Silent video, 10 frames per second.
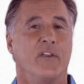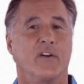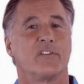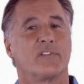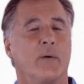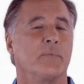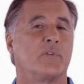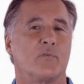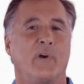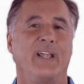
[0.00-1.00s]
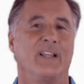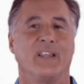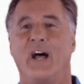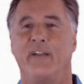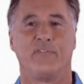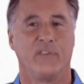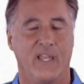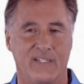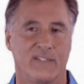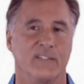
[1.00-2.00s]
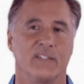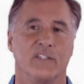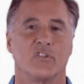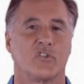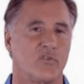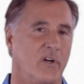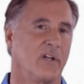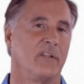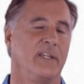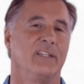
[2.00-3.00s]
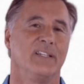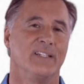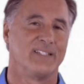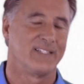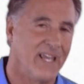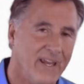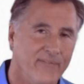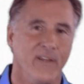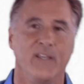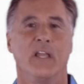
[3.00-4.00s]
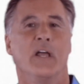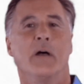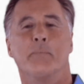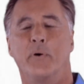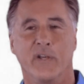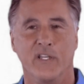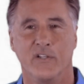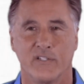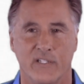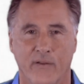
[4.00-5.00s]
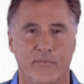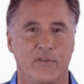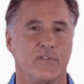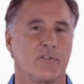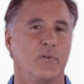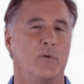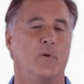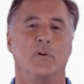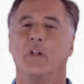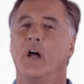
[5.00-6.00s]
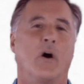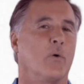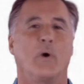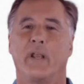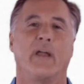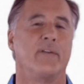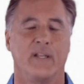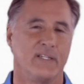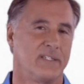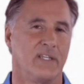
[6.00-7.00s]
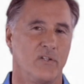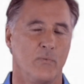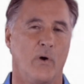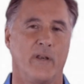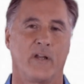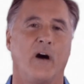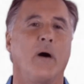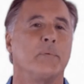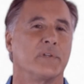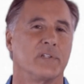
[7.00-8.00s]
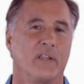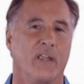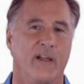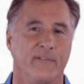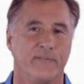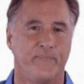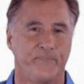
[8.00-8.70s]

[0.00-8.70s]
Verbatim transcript: There are some great life lessons in struggling, saving, putting yourself through school, or whatever it is that you want to accomplish in life.